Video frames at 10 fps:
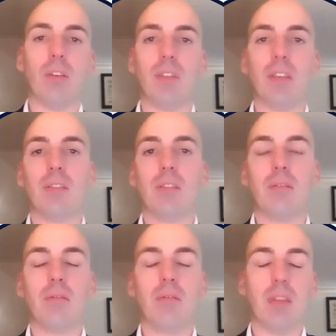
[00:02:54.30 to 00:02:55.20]
of this
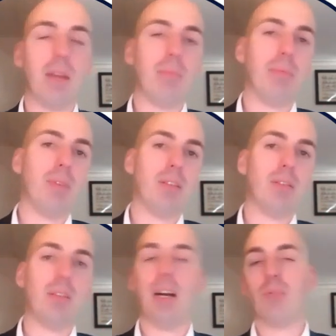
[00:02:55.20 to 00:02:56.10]
type and
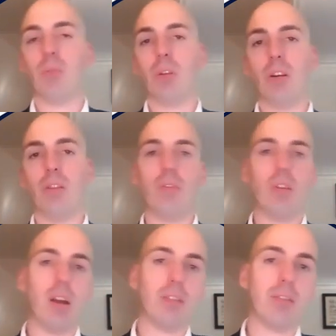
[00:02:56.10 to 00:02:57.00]
size, we're going to go for a
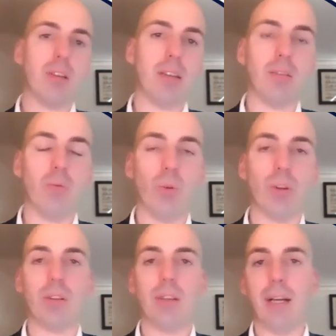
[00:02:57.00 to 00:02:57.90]
large size,
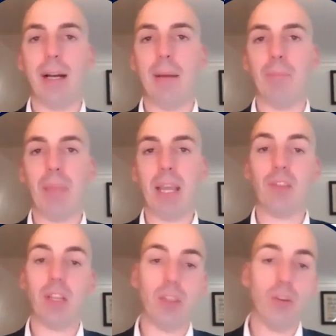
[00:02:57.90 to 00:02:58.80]
would
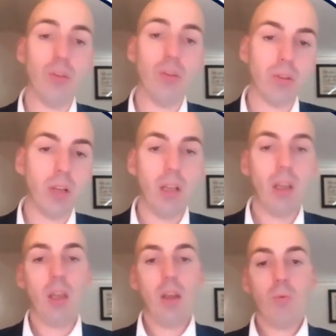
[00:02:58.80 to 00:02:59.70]
actually use.
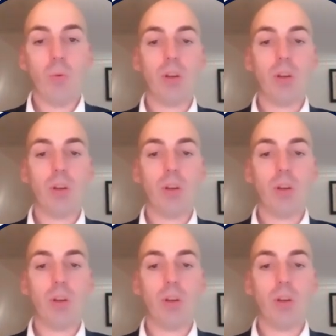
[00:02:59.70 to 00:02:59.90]
We're